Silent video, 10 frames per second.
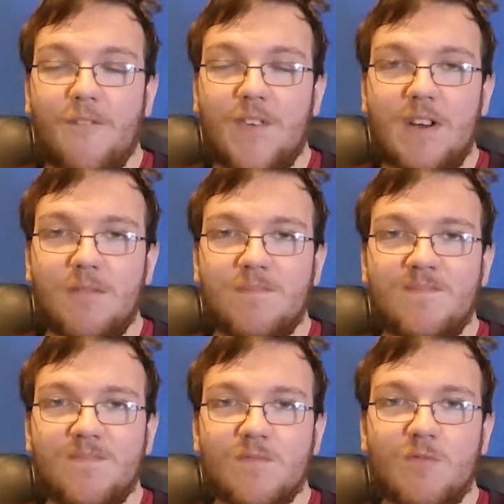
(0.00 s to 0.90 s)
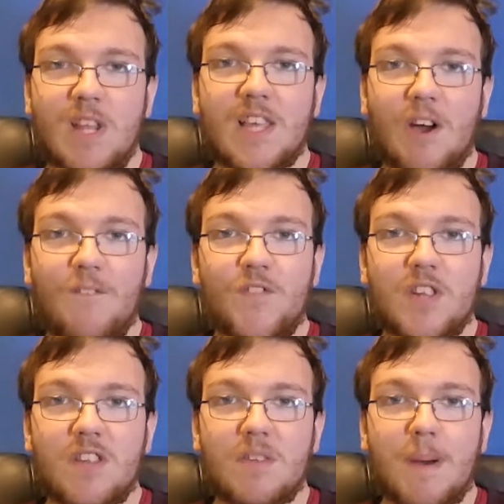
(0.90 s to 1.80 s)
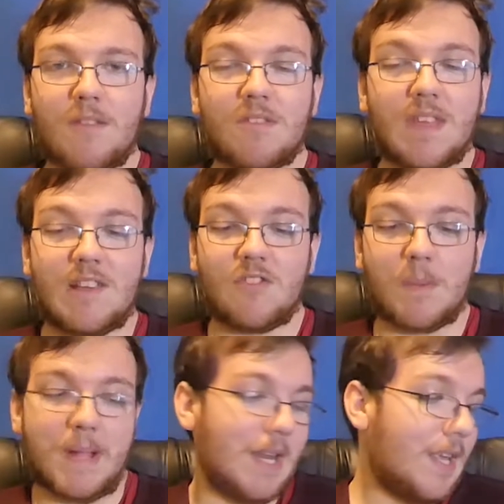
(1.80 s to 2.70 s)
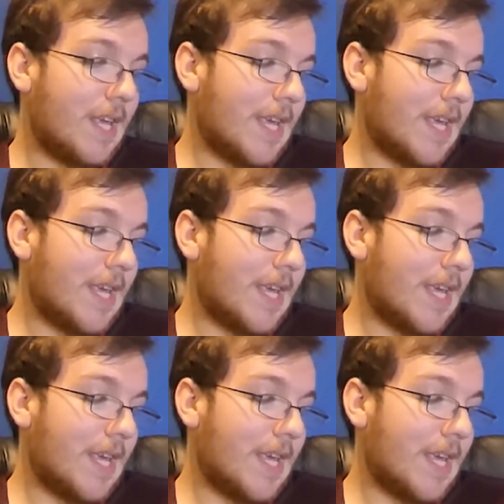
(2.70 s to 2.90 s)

feel really confident about this. I mean,